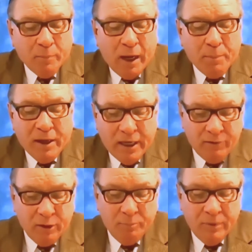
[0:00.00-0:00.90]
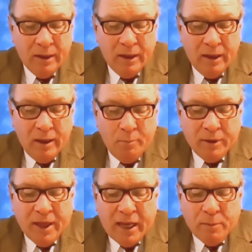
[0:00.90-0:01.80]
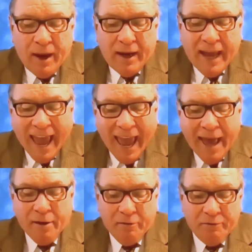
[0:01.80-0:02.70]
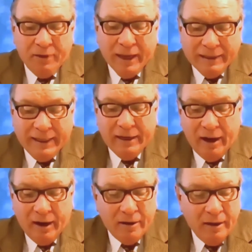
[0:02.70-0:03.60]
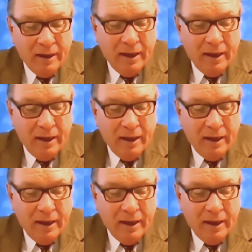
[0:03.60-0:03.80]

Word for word: heart might be given, but that he might have a clean heart,